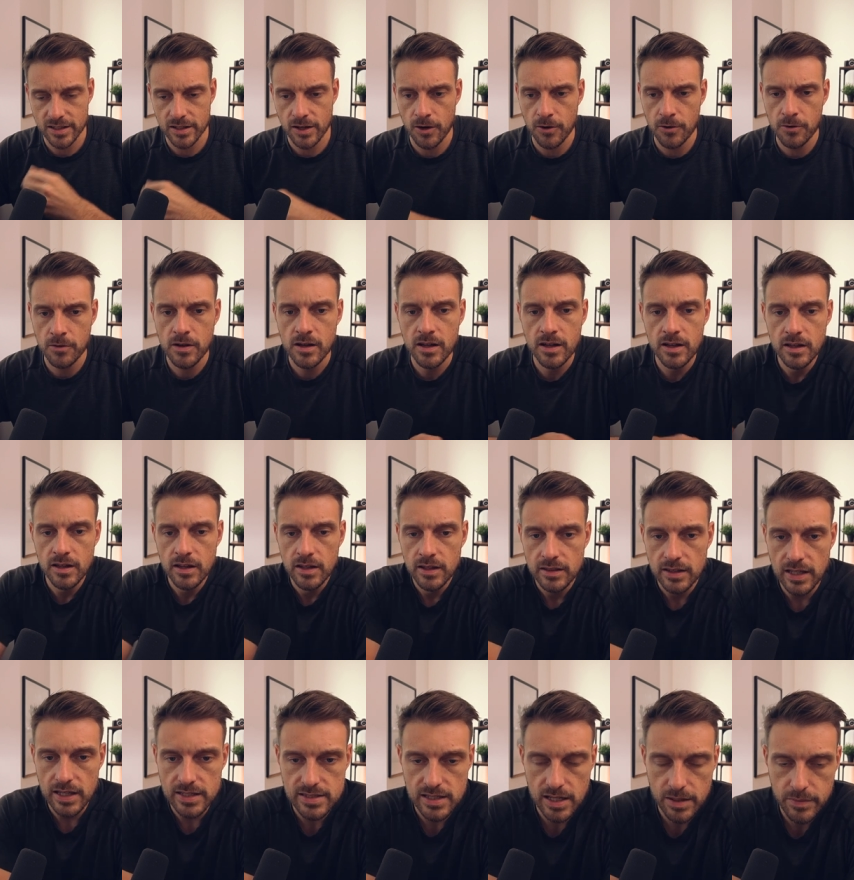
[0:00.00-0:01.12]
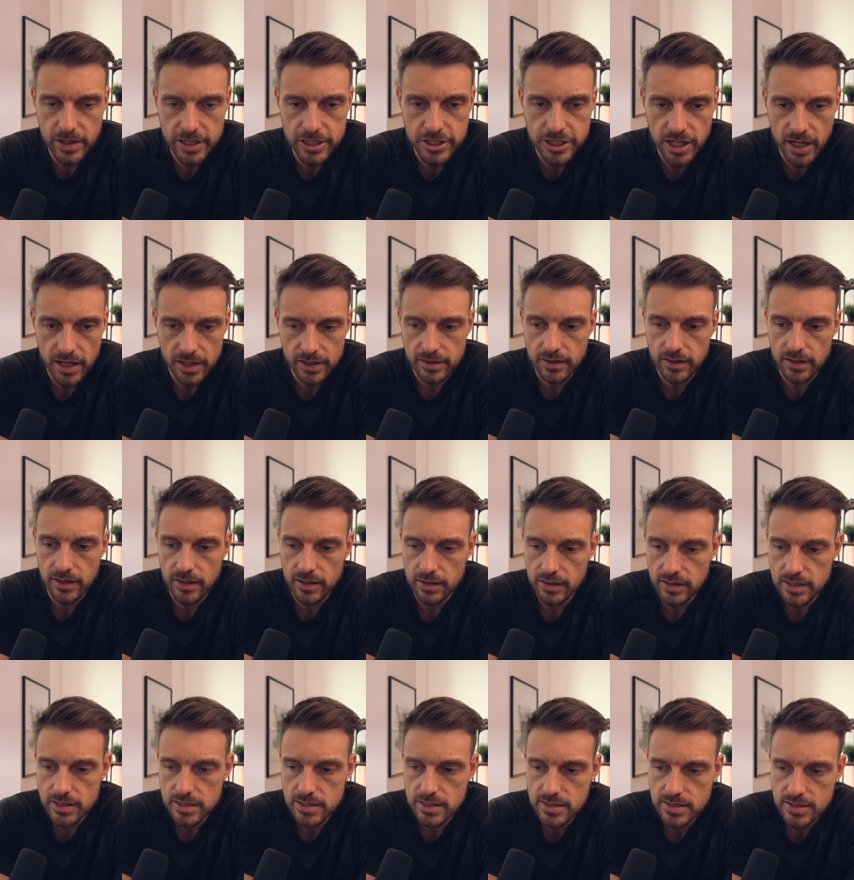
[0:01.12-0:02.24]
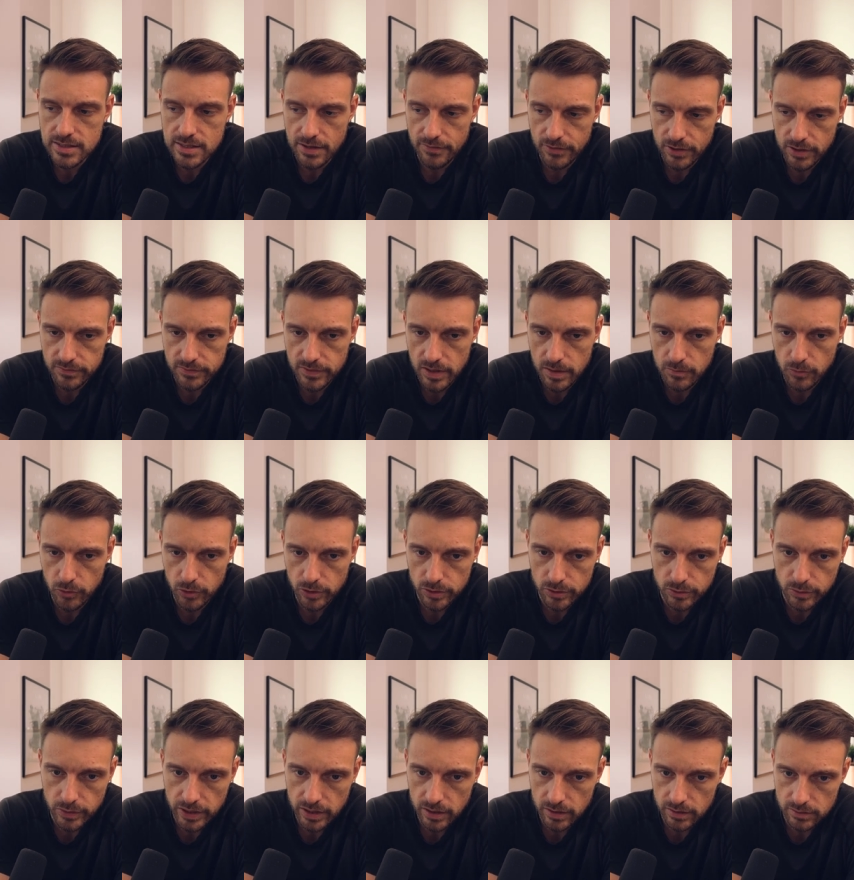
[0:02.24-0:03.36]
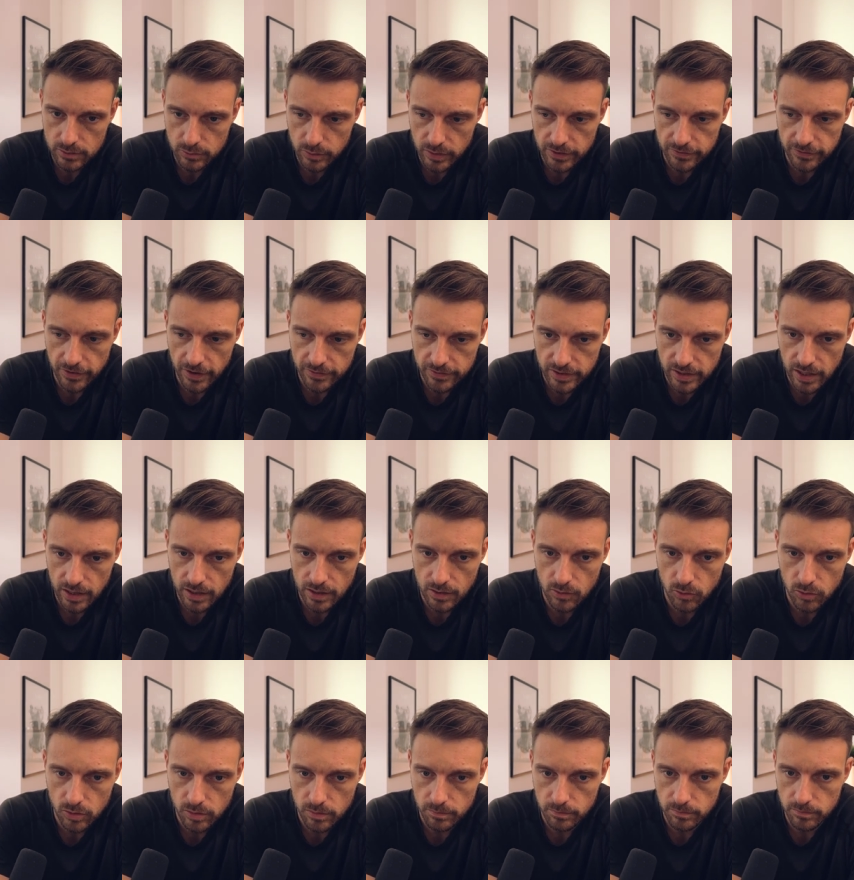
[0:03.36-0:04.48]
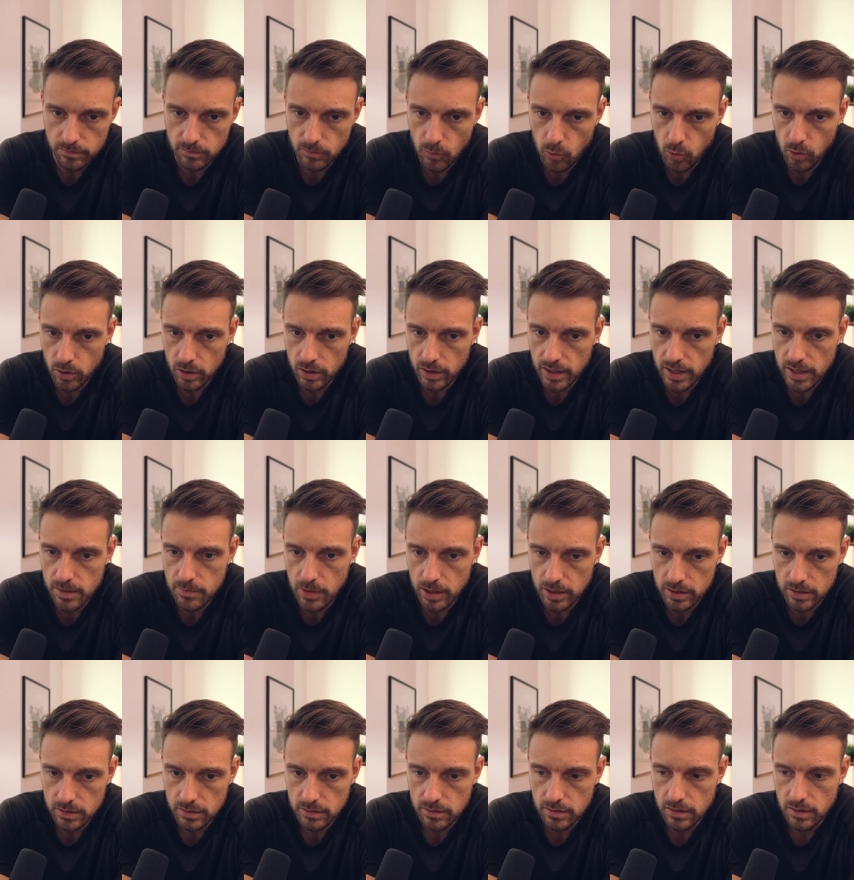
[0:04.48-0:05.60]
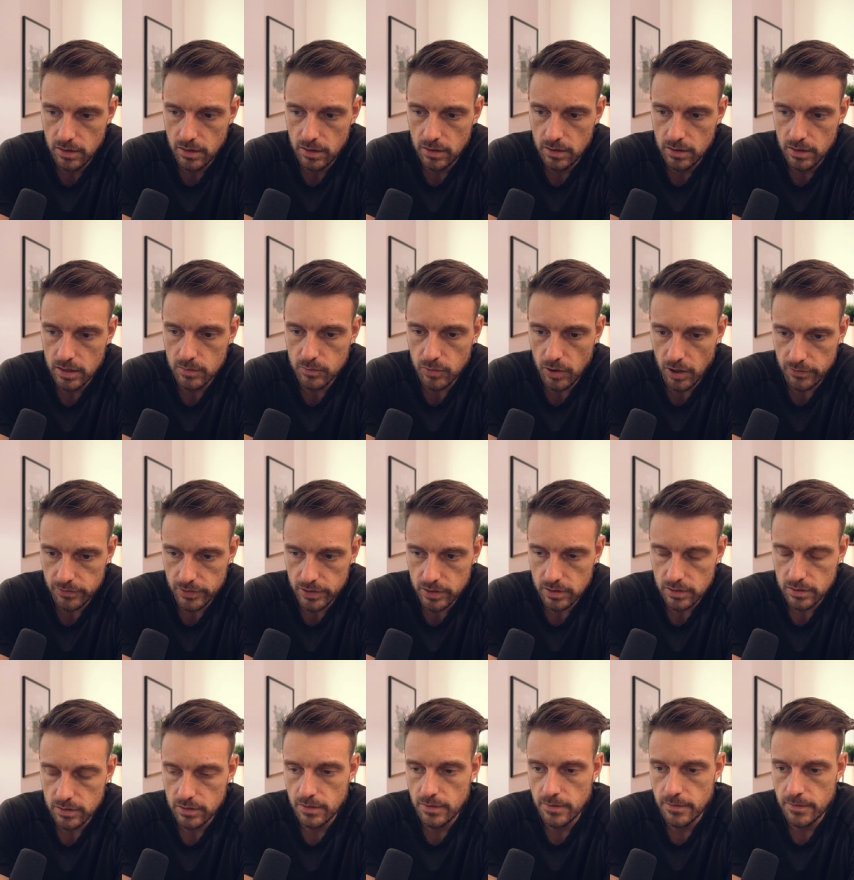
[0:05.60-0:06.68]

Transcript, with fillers: I know, last time I checked, at least seven of them were doing 25k or more a month in profit.